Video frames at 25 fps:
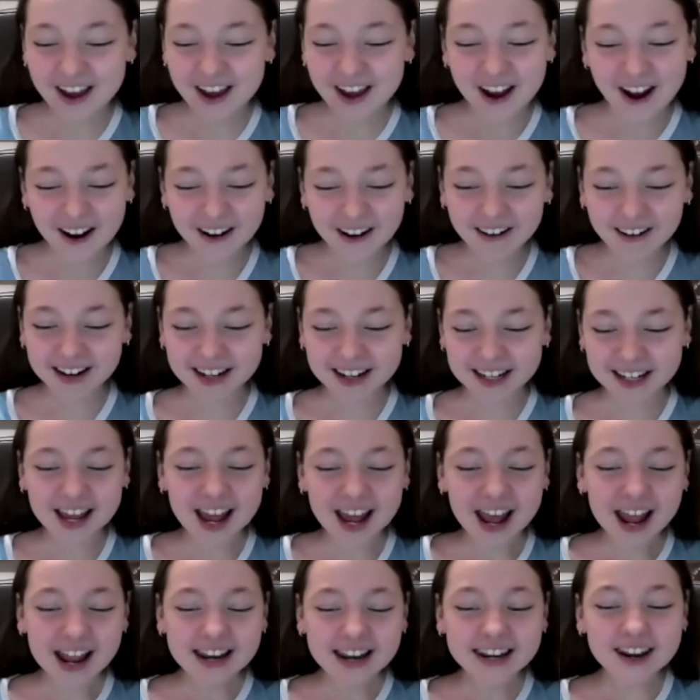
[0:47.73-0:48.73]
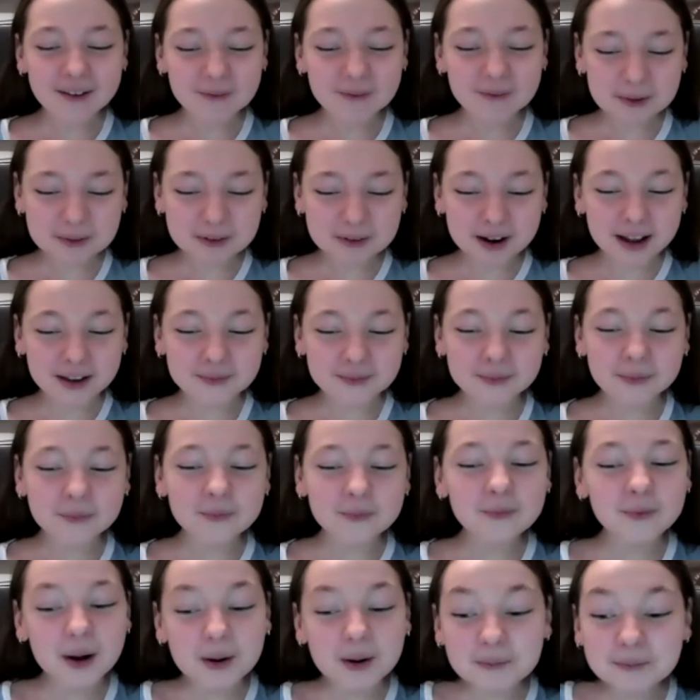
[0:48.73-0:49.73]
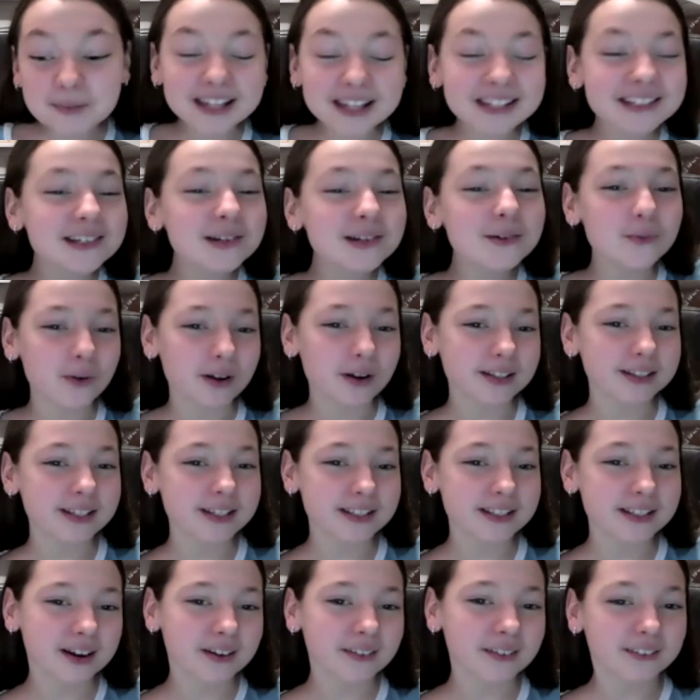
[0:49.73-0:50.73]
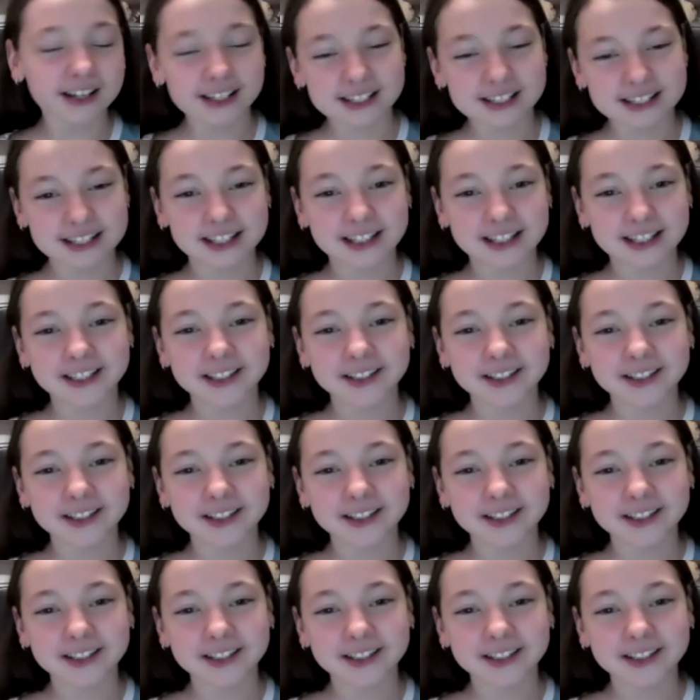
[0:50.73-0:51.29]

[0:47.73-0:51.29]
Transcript: All right, number one, what made you want to start wrestling?